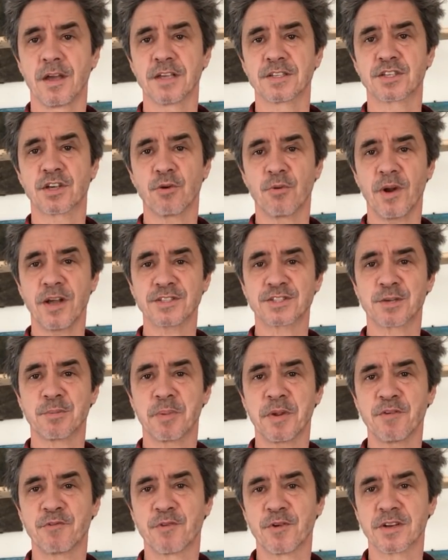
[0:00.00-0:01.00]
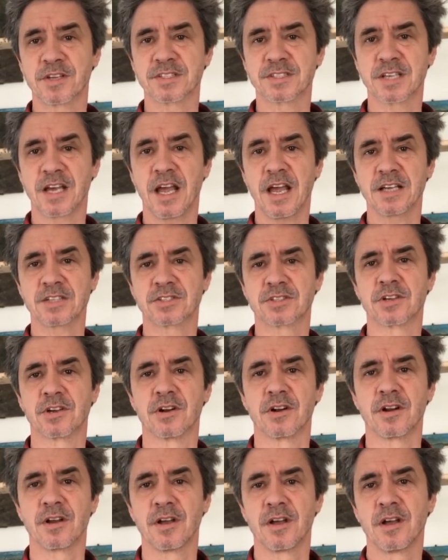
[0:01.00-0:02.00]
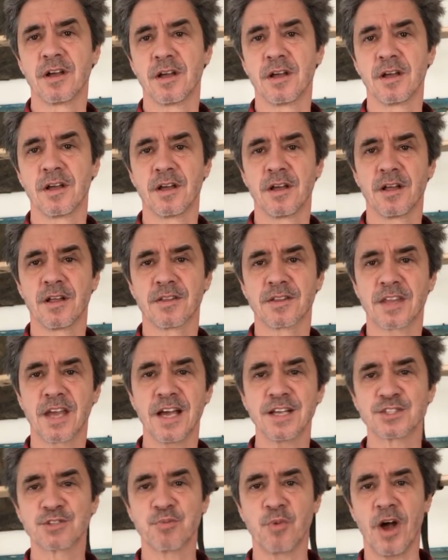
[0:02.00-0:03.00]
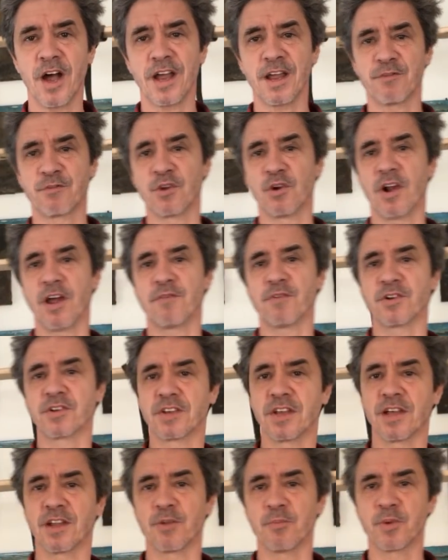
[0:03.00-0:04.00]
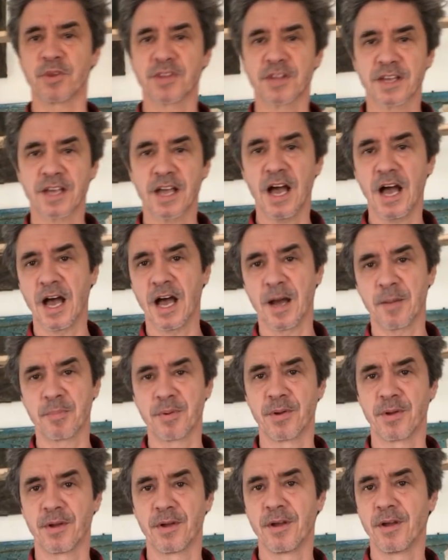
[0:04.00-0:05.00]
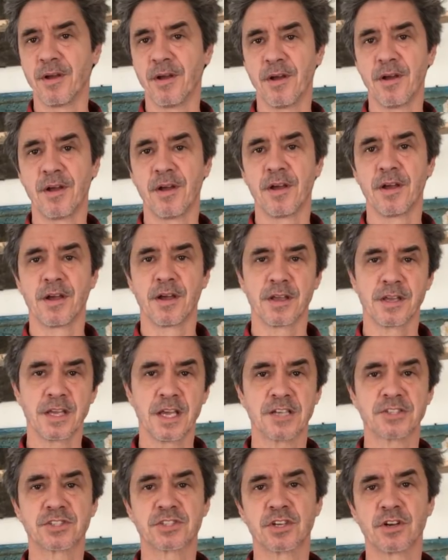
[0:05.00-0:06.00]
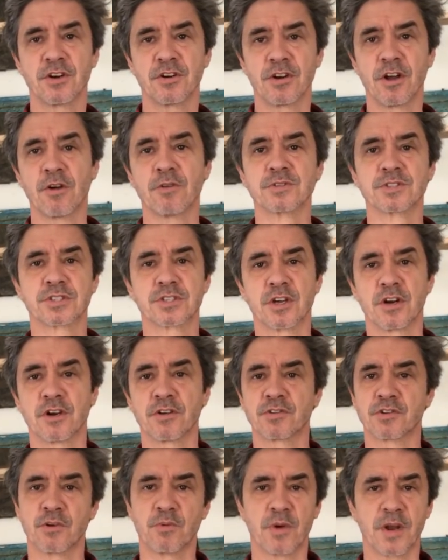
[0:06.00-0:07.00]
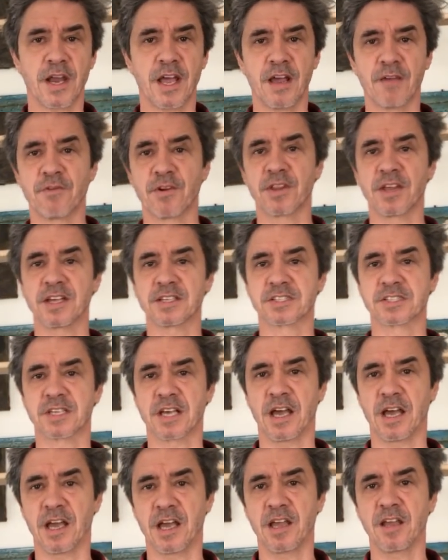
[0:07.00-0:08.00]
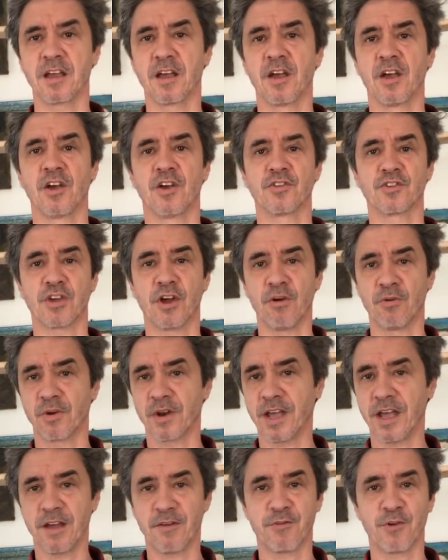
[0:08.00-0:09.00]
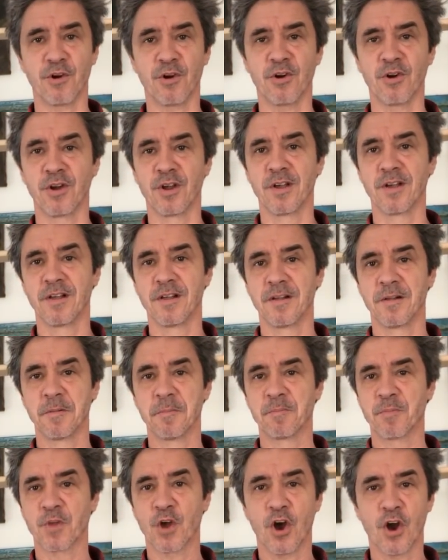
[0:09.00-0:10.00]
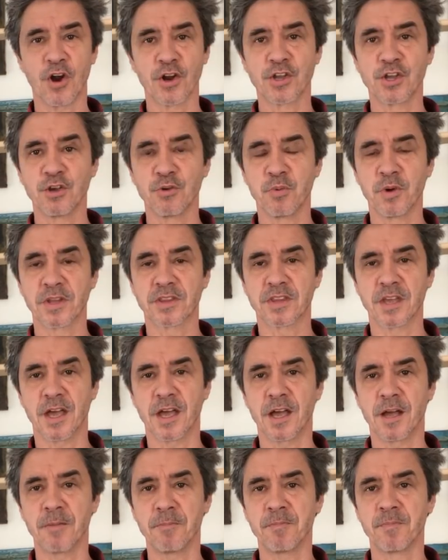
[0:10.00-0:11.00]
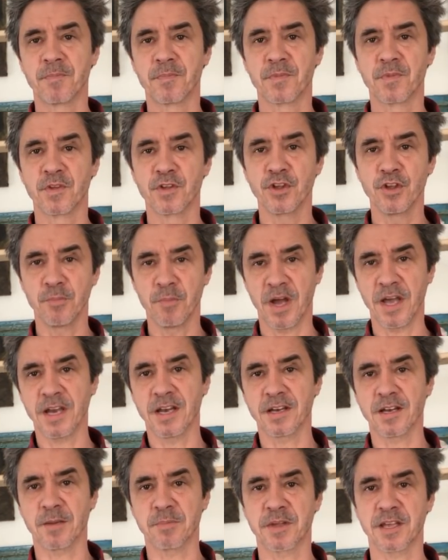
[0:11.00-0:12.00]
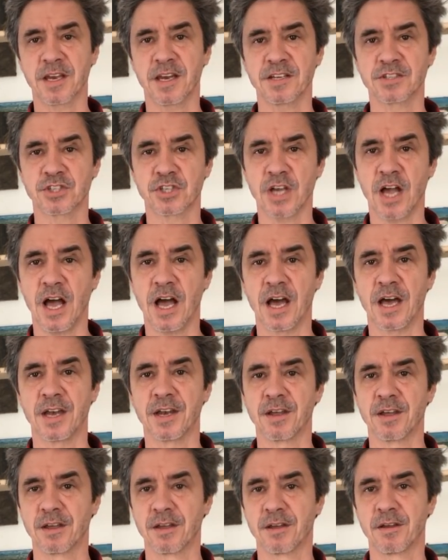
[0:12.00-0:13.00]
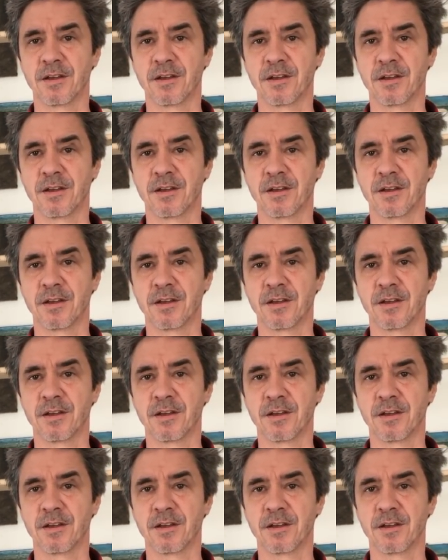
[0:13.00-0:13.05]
It's a recipe for disaster. That's why if you're ever dealing with a cop, yes sir, no sir, do whatever they say. Don't ever argue with them. You might end up getting shot.